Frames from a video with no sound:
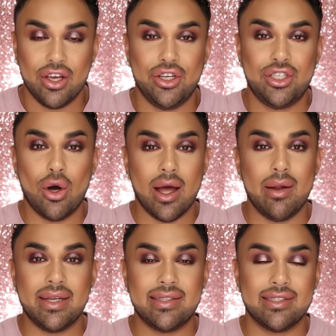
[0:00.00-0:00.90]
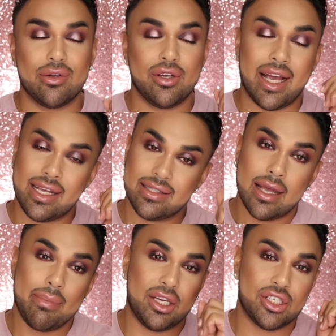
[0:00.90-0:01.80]
You don't want to miss it, so you guys
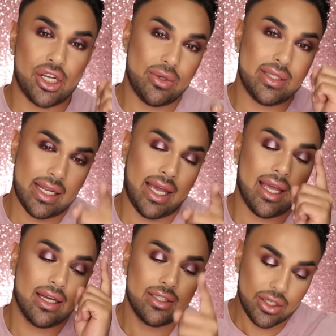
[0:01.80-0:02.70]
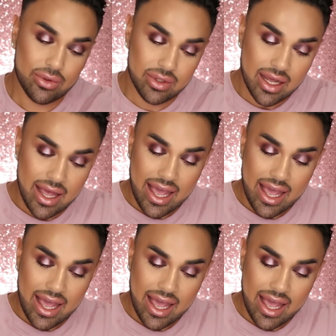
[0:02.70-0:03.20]
make sure you stay tuned,